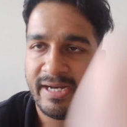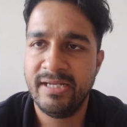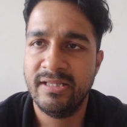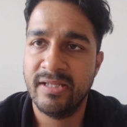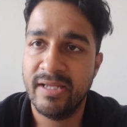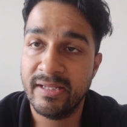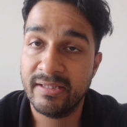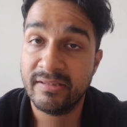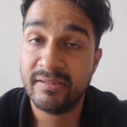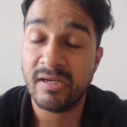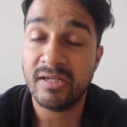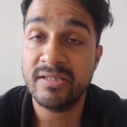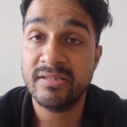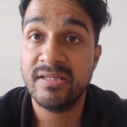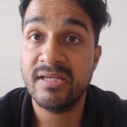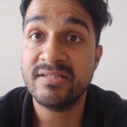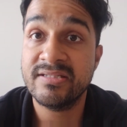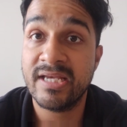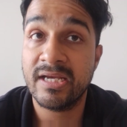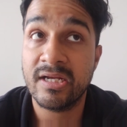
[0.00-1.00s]
right, the
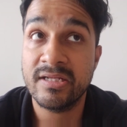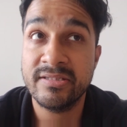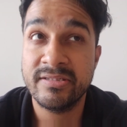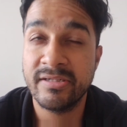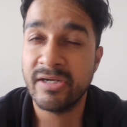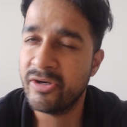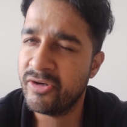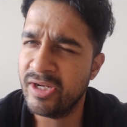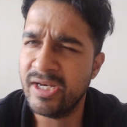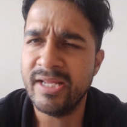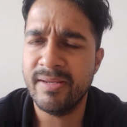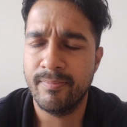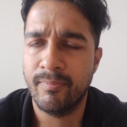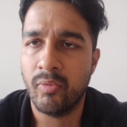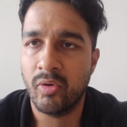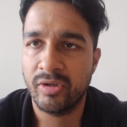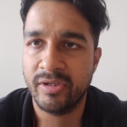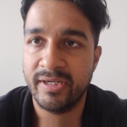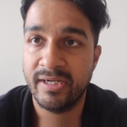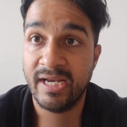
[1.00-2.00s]
things I considered really
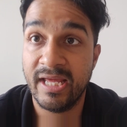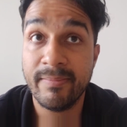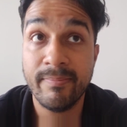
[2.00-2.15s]
important,